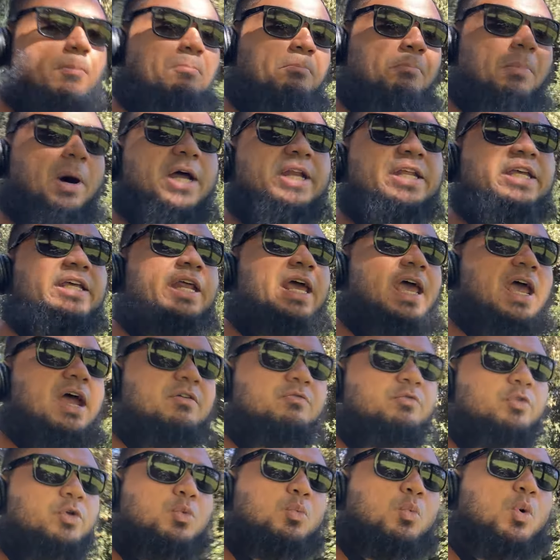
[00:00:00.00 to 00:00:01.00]
money to
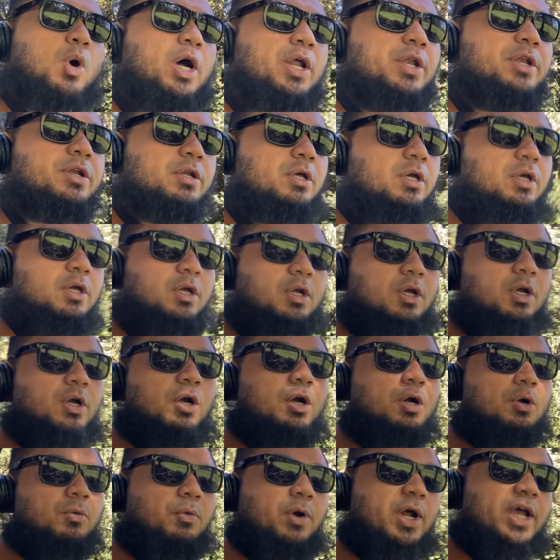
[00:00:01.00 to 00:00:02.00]
everyone,
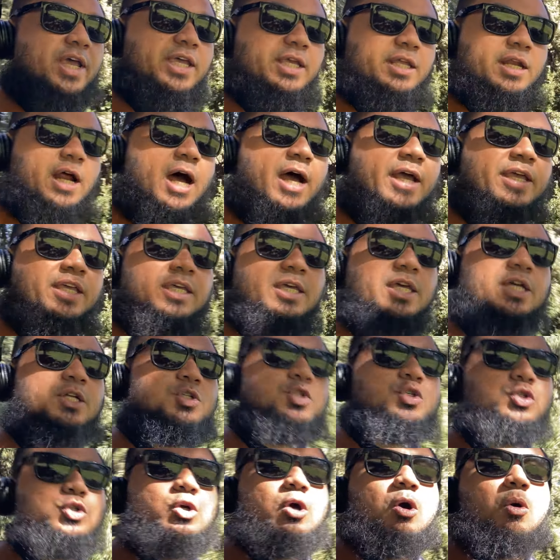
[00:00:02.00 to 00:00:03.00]
right? I
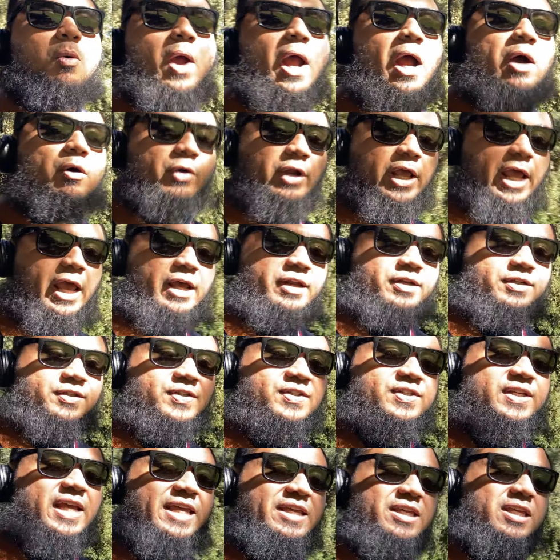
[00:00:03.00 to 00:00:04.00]
can't just go out and
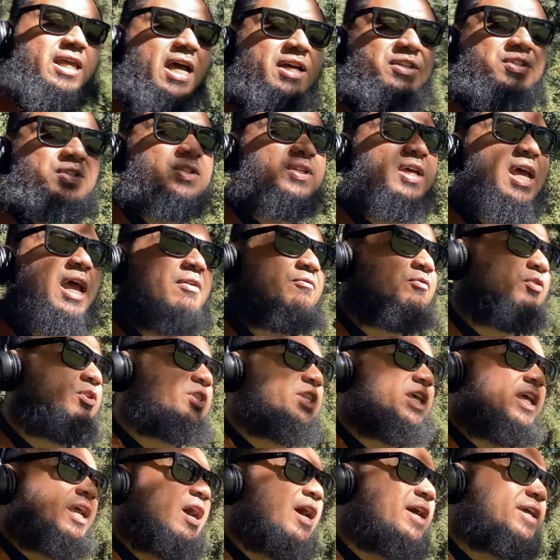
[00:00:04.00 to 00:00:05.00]
say yes to
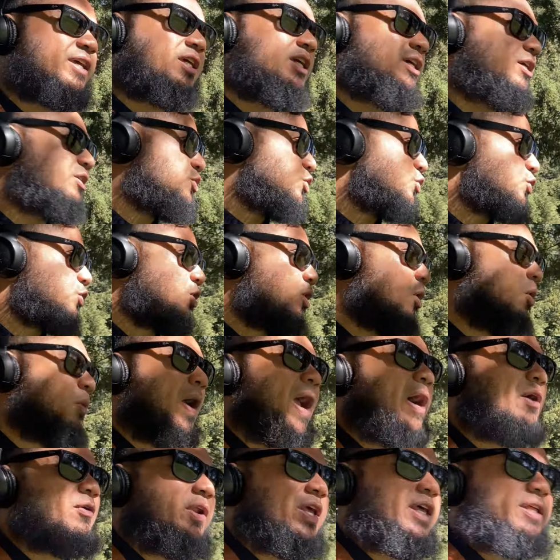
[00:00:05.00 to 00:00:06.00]
everything. I can't just go
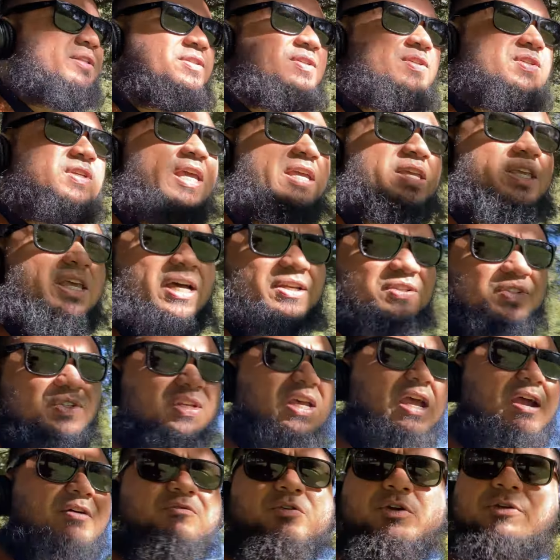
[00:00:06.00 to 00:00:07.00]
out and say
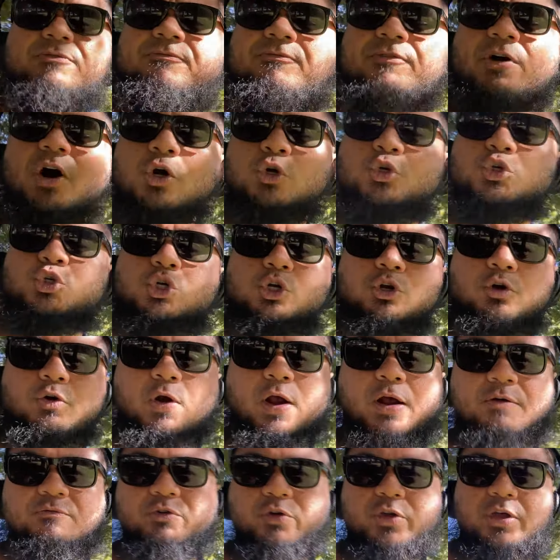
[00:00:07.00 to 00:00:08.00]
yes to every function
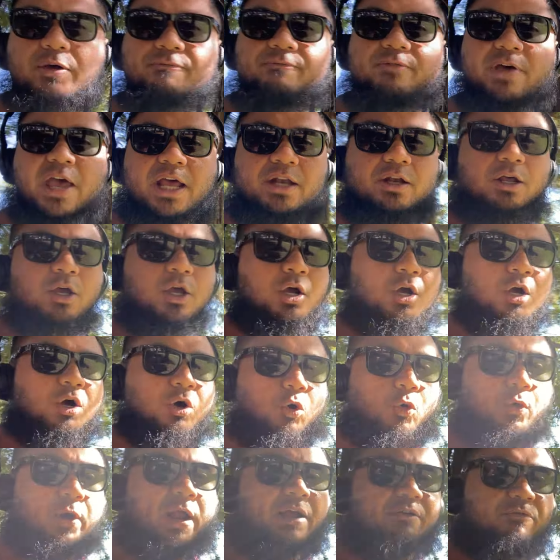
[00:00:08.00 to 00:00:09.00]
or every event
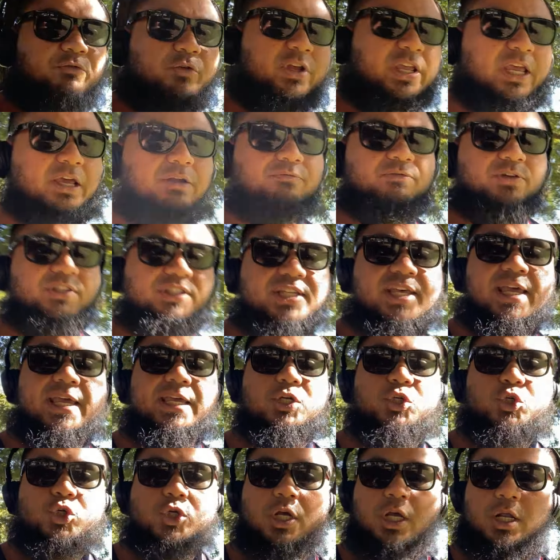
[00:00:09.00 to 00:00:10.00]
or every
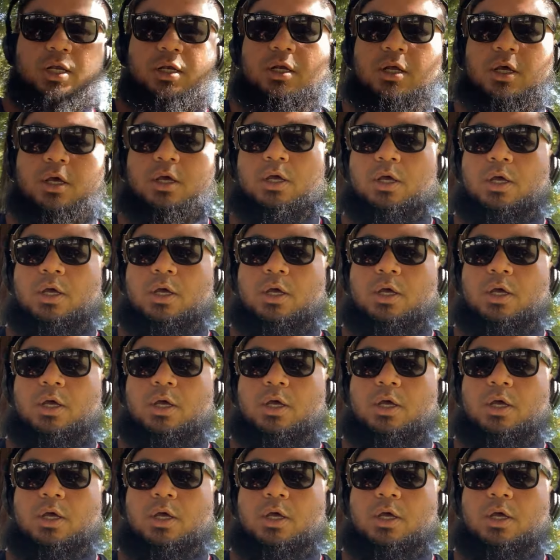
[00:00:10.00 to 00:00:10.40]
invitation